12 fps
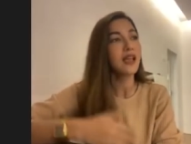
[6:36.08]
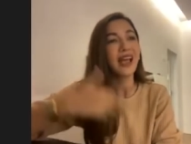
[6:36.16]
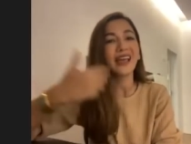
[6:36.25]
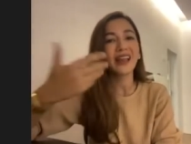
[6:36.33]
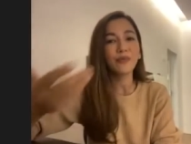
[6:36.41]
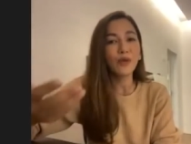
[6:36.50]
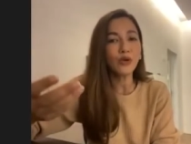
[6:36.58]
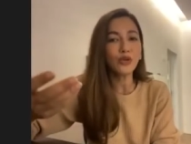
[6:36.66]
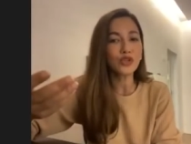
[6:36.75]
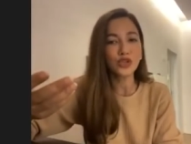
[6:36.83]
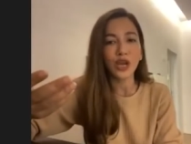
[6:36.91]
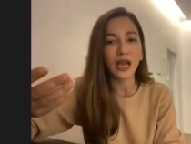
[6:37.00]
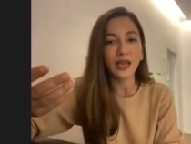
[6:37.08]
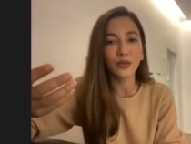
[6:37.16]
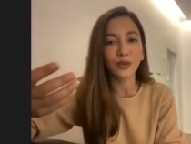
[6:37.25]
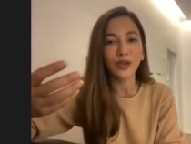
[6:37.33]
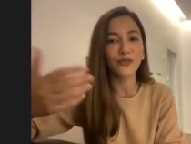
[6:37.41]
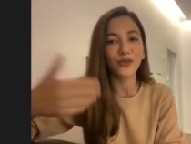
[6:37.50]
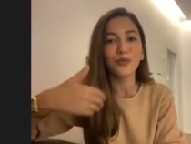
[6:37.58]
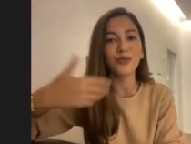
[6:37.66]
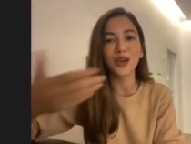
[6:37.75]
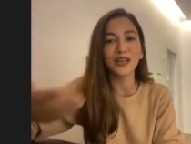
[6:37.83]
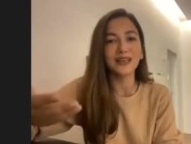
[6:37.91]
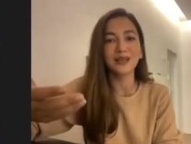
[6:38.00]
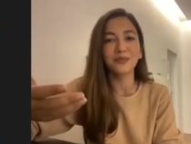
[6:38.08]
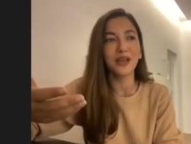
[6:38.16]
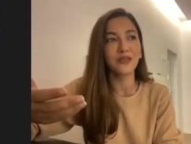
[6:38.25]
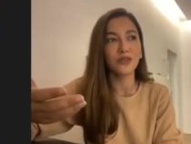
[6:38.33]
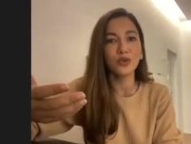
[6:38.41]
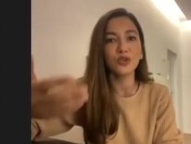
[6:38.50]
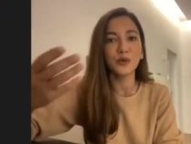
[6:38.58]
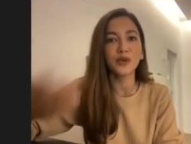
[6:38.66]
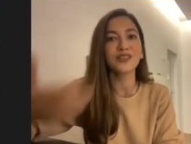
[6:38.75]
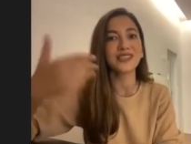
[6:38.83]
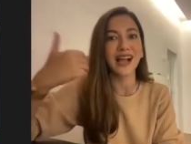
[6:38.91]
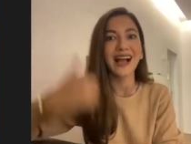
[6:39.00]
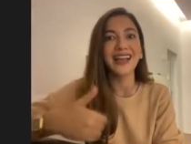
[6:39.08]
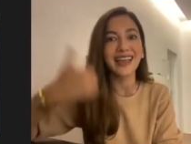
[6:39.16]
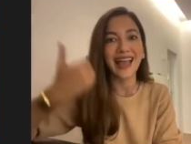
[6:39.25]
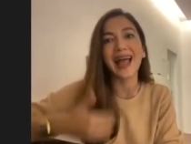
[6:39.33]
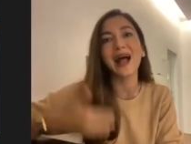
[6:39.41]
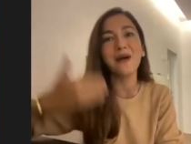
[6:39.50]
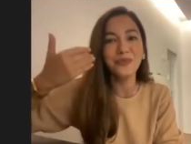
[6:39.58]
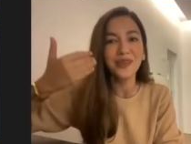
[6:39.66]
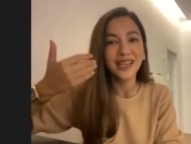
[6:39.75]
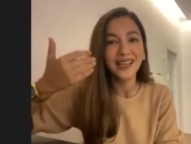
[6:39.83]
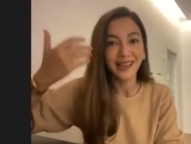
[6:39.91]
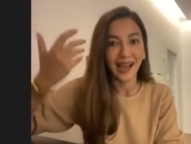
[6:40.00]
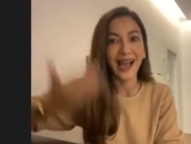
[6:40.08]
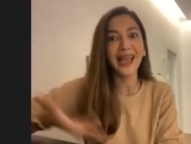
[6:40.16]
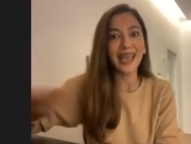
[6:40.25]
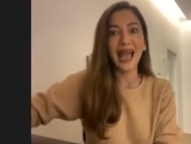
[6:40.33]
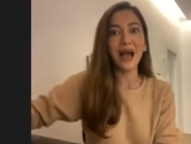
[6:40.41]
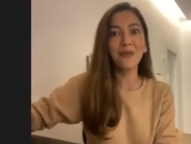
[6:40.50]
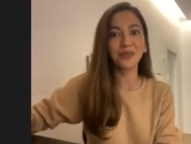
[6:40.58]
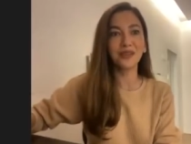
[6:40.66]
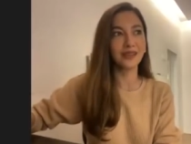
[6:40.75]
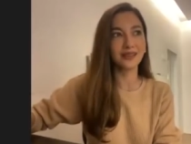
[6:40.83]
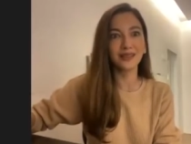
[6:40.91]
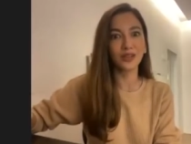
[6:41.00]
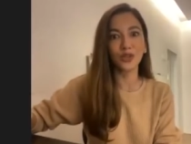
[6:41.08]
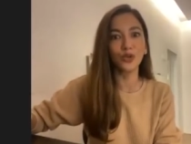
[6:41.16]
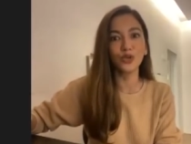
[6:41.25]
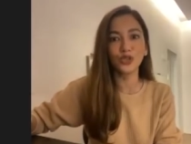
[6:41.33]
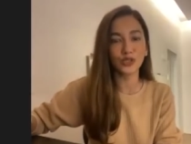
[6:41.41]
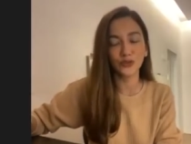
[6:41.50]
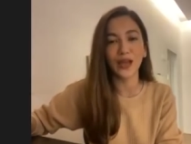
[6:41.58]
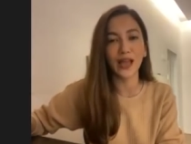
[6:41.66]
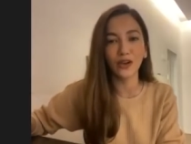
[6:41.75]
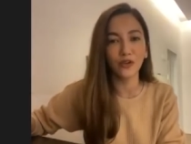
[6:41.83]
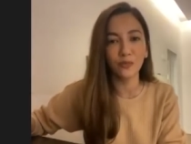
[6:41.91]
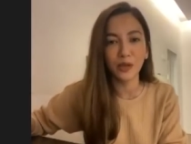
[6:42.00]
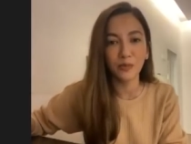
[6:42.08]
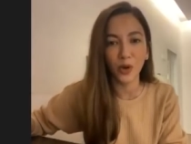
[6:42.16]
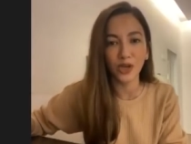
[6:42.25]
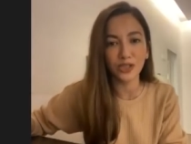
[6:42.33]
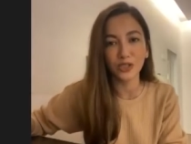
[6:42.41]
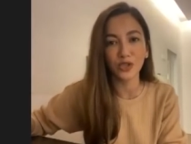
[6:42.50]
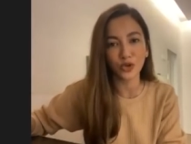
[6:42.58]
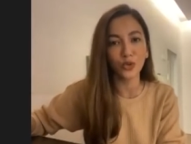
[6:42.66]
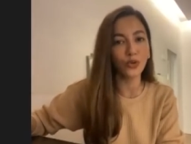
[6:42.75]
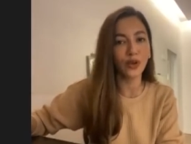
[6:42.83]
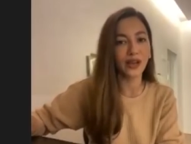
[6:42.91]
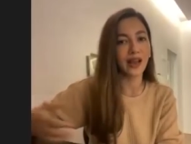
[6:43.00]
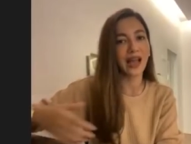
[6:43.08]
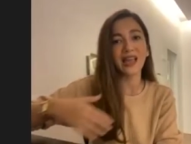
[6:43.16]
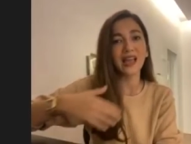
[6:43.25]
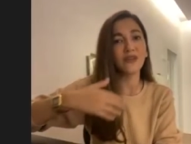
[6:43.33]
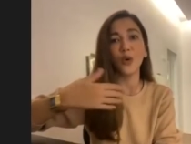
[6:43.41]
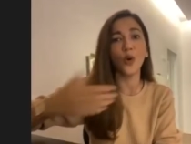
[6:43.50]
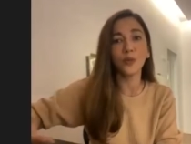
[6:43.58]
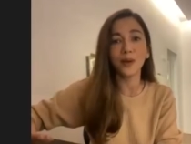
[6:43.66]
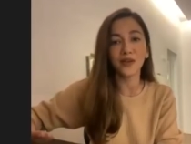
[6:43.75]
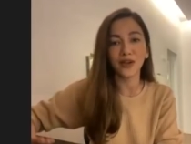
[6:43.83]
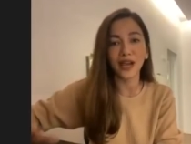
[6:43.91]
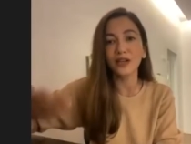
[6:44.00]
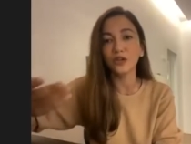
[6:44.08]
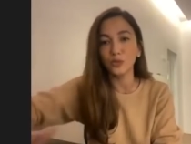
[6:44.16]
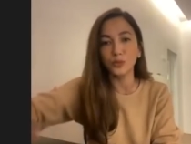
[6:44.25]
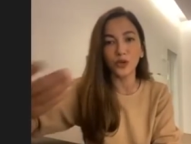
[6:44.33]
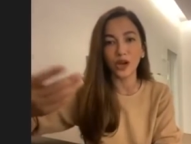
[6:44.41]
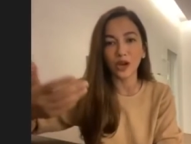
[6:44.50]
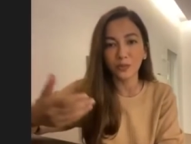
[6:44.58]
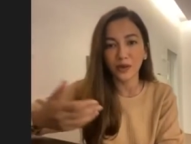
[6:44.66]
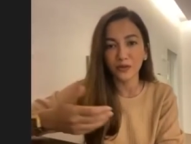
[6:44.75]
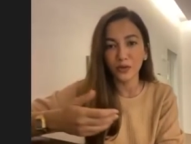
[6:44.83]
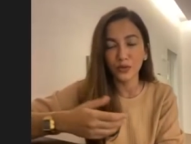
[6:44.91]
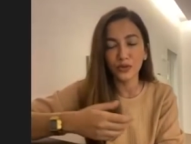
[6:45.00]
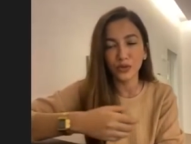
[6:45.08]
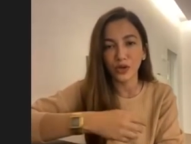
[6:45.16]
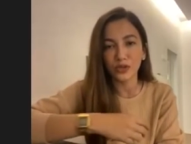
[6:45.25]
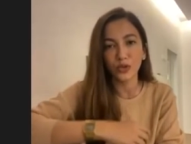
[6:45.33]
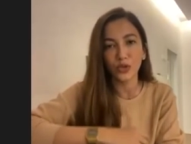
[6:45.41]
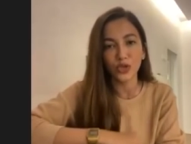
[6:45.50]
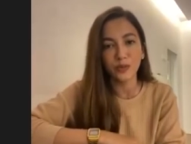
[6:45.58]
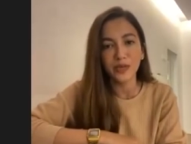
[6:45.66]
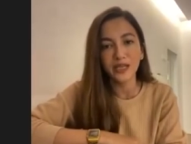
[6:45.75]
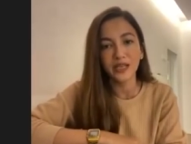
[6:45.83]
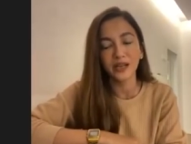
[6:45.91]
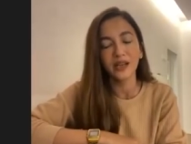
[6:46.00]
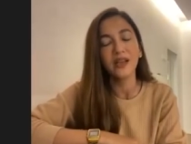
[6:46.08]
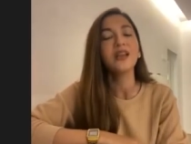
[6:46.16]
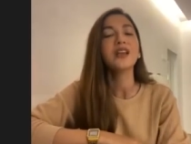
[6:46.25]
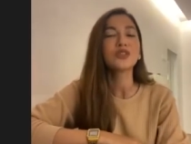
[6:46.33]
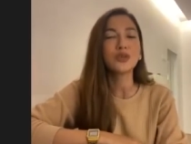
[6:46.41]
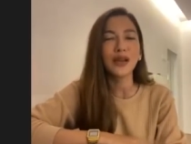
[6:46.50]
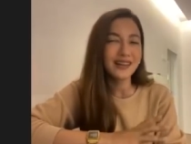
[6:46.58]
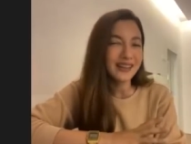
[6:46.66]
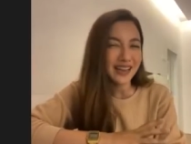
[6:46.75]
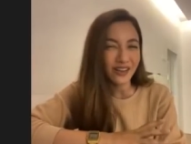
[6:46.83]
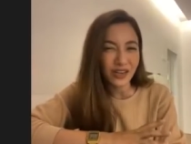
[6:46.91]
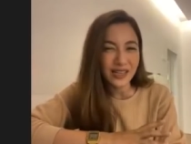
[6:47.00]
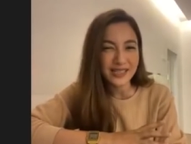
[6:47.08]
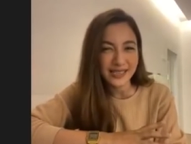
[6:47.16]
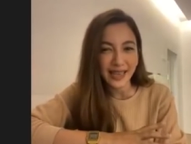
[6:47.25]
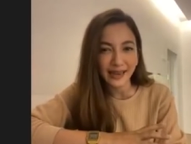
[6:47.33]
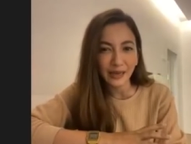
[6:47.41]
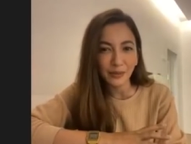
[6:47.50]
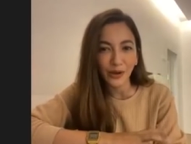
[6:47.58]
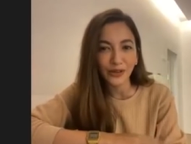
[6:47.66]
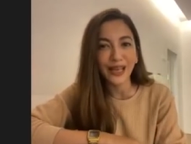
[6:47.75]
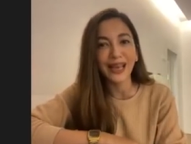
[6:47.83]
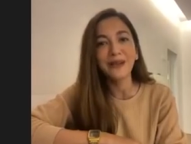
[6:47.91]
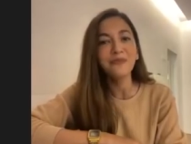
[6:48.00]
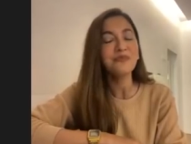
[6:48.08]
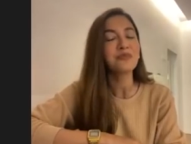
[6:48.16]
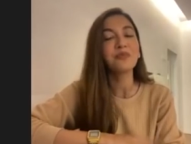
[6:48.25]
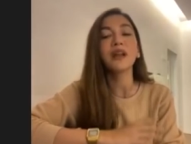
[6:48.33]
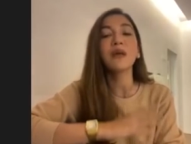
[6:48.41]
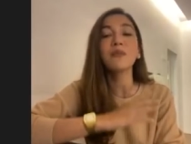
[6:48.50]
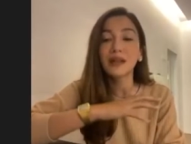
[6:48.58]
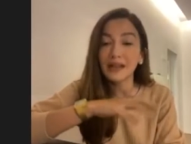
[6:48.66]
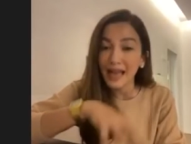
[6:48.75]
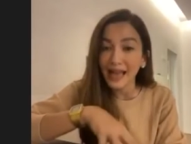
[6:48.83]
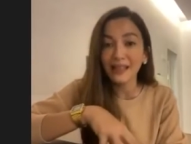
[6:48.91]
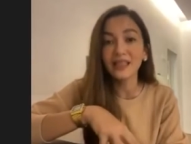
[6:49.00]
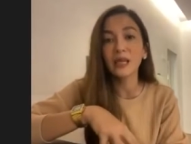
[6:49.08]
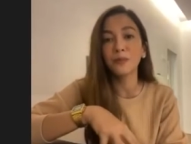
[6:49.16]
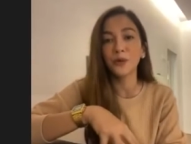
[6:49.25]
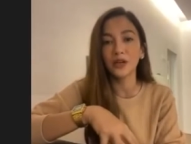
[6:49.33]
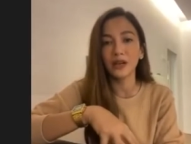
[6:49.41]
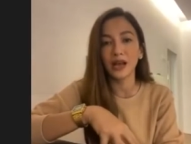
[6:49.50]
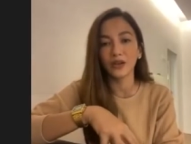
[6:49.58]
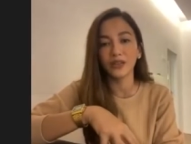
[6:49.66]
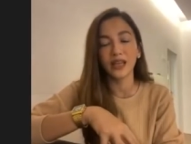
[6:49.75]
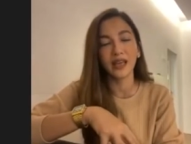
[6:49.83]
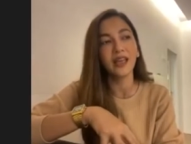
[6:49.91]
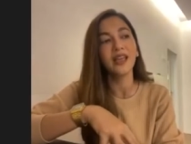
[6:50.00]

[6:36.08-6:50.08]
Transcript: and I'm not going to shy away from writing my views, because I am the hugest fan of Bigg Boss, the show, and I have all my right to put out my views on social media. So I didn't get really scared about that, but I'm glad they put it out there